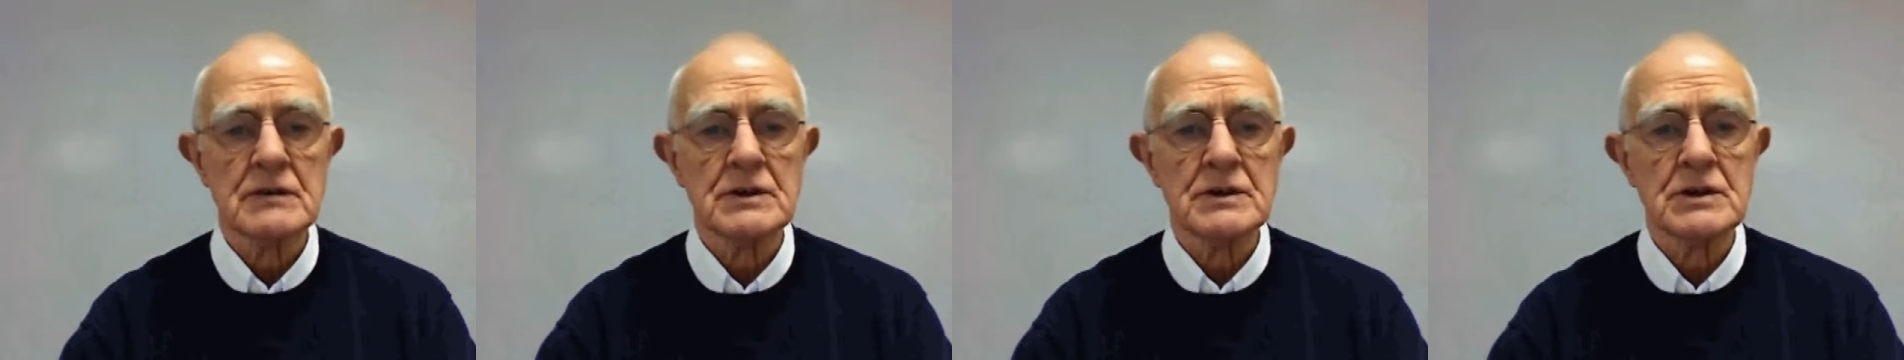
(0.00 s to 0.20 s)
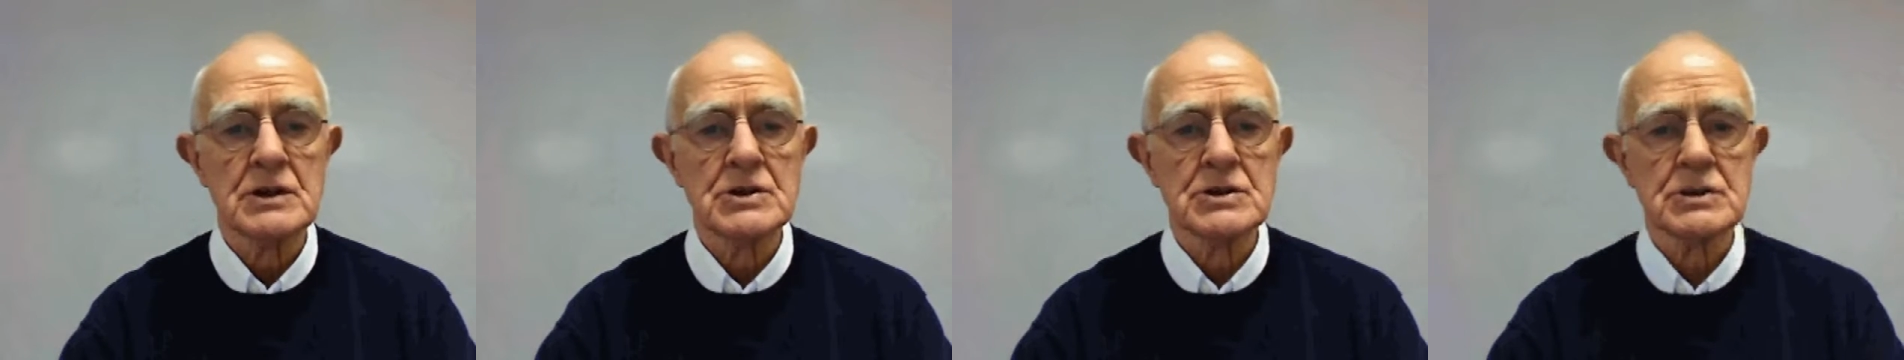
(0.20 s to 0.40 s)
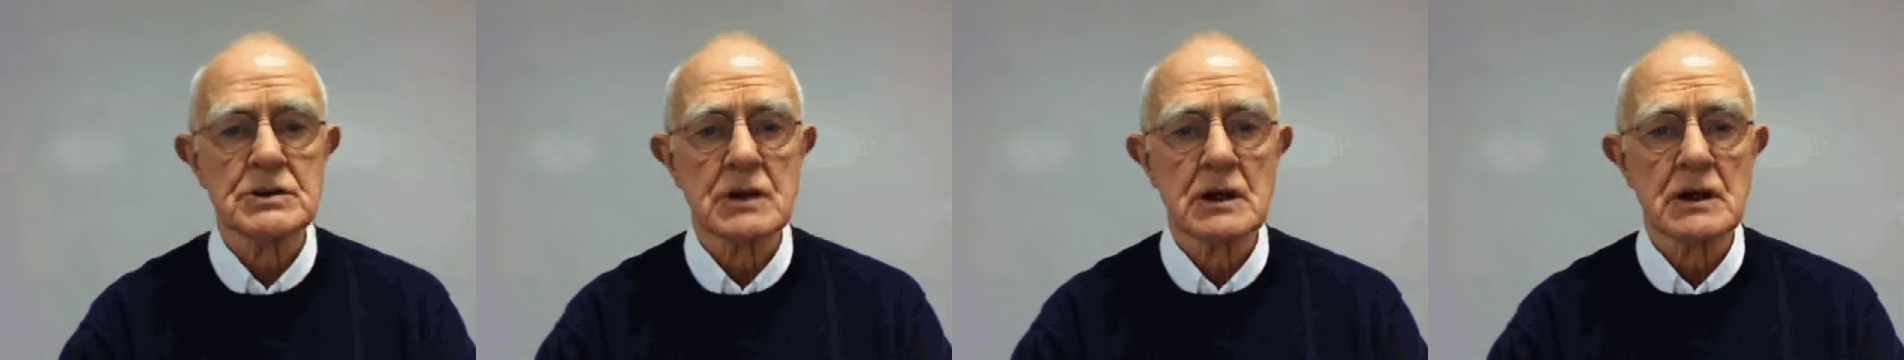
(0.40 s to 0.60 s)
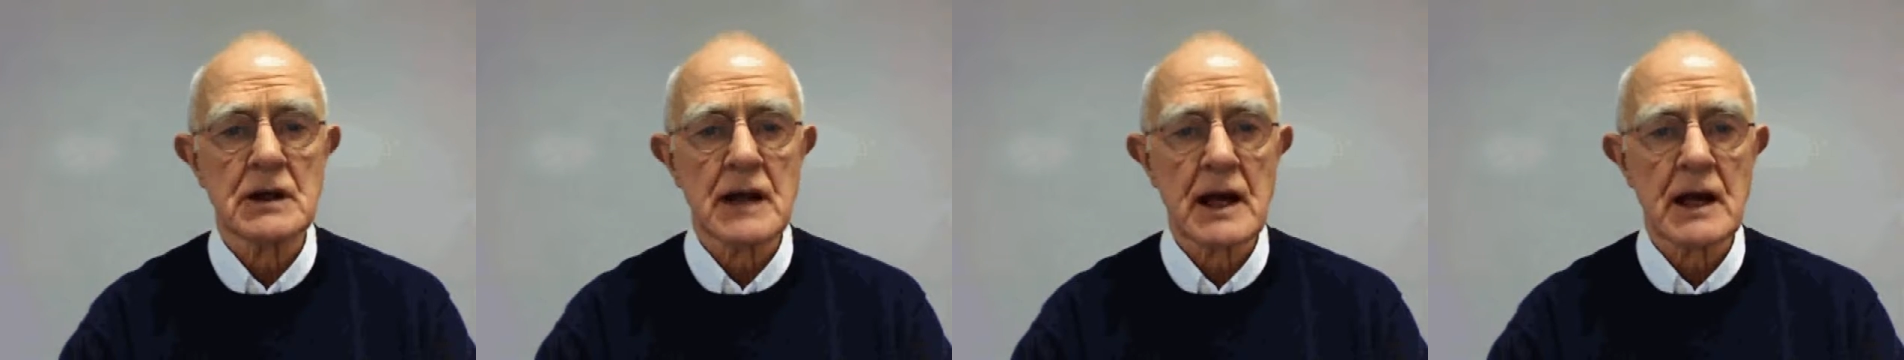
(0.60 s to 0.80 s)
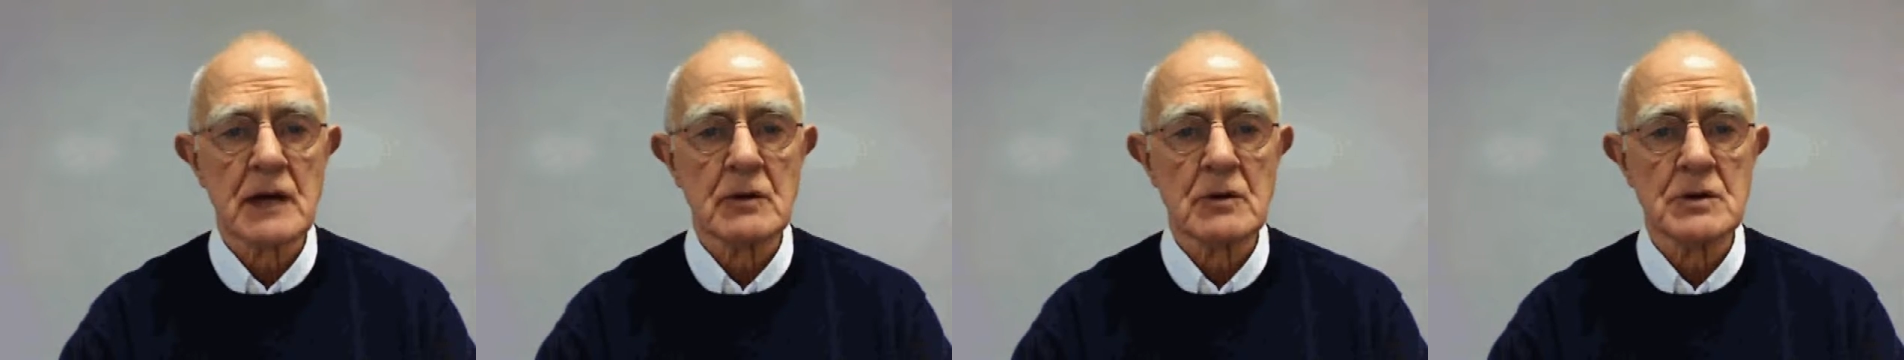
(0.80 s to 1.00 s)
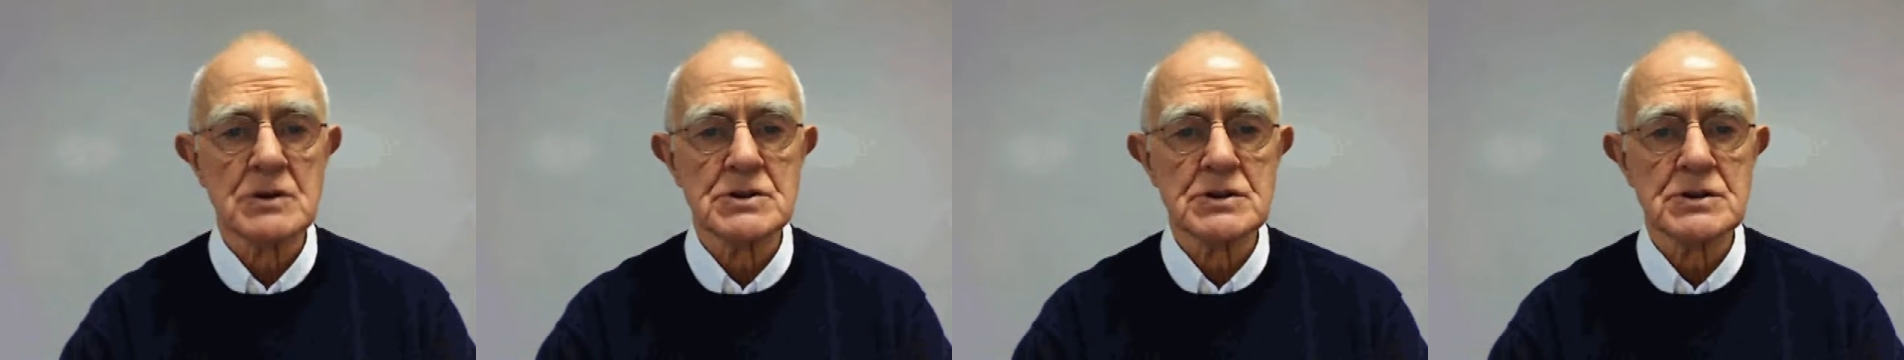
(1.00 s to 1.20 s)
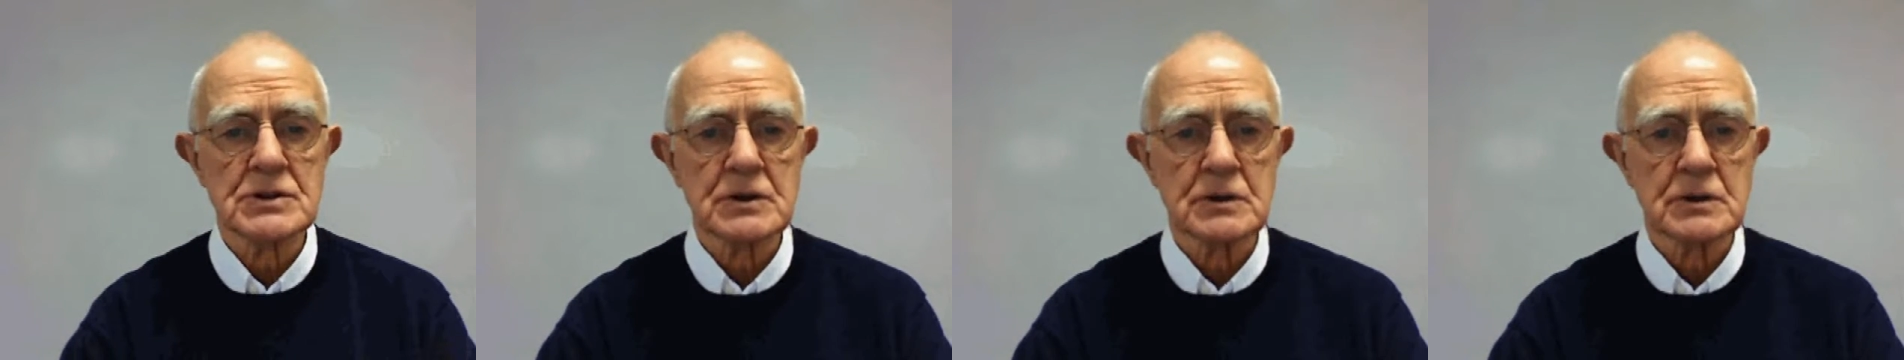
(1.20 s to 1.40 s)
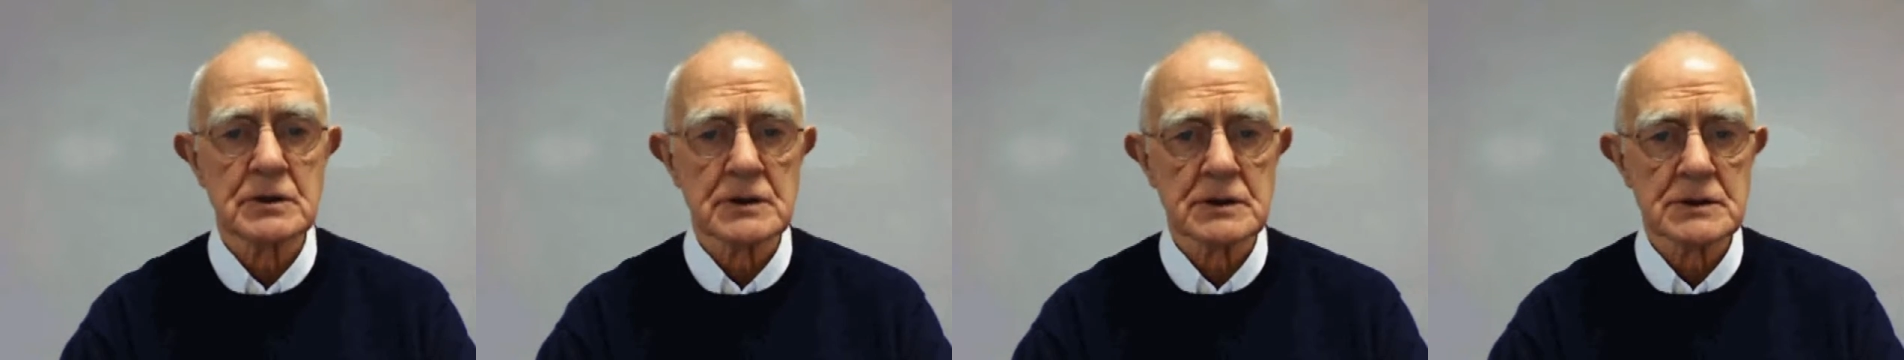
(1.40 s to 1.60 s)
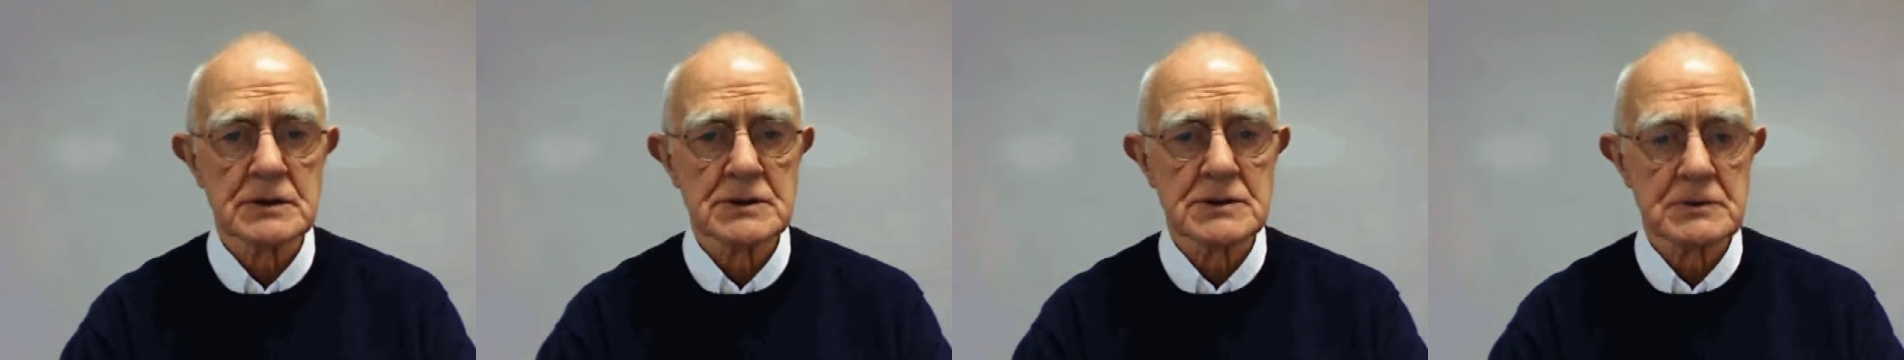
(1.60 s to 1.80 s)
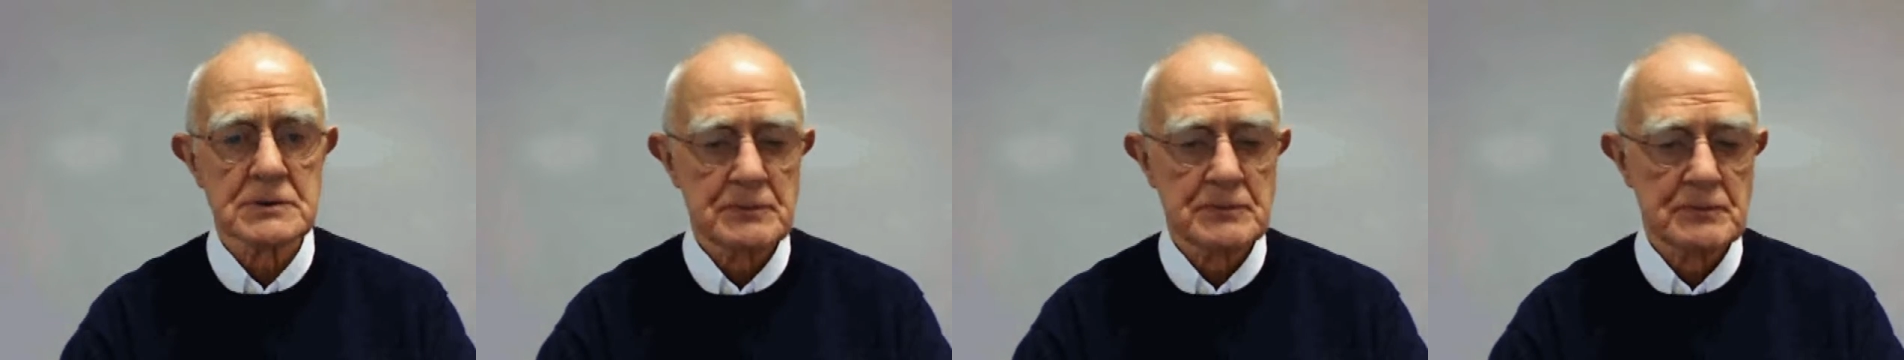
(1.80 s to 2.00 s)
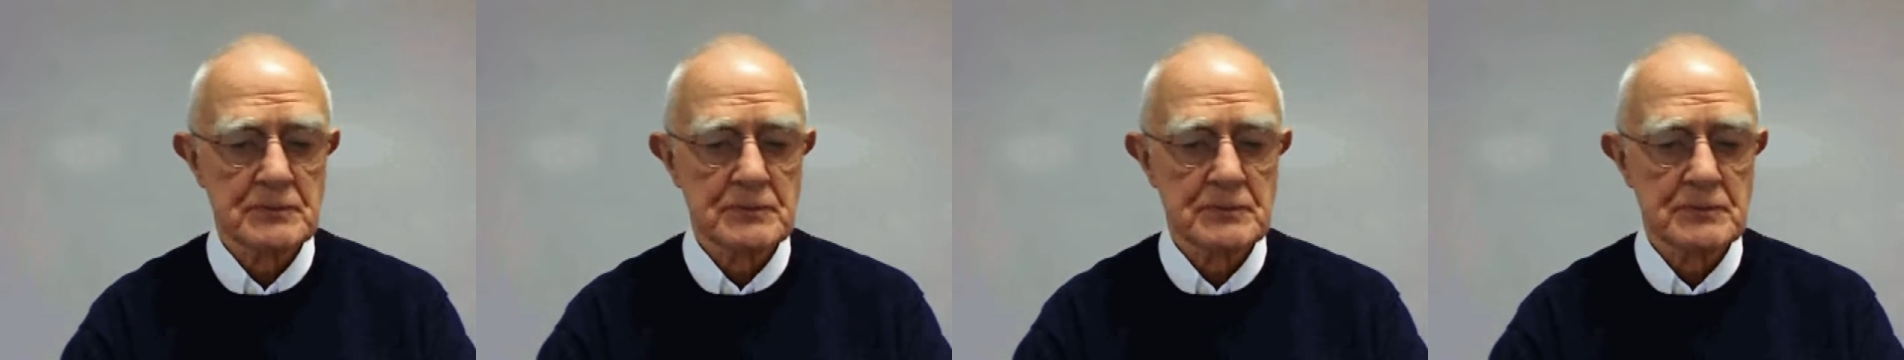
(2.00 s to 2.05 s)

additional language students.